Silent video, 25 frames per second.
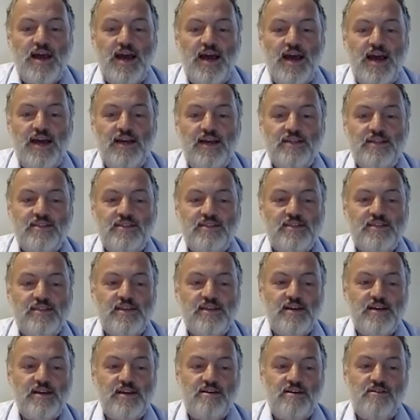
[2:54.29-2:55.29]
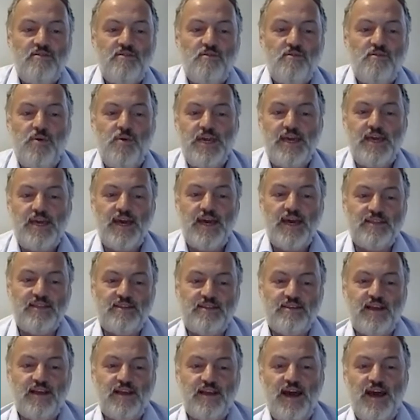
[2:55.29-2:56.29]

and we get